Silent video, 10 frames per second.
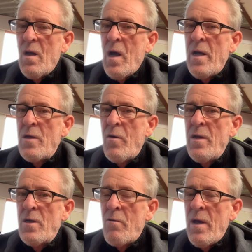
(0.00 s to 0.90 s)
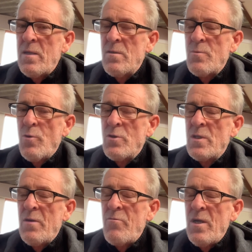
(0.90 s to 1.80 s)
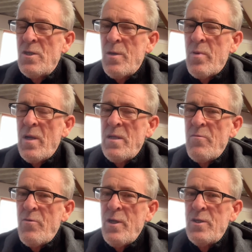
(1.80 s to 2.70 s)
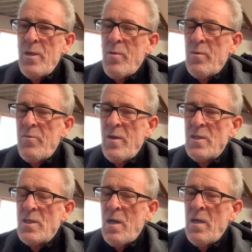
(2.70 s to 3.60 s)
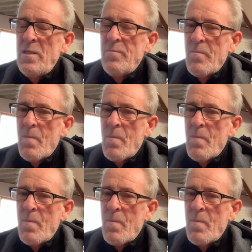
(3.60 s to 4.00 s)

I got incorrect, supposed to say friendship, I did friendship on the first side.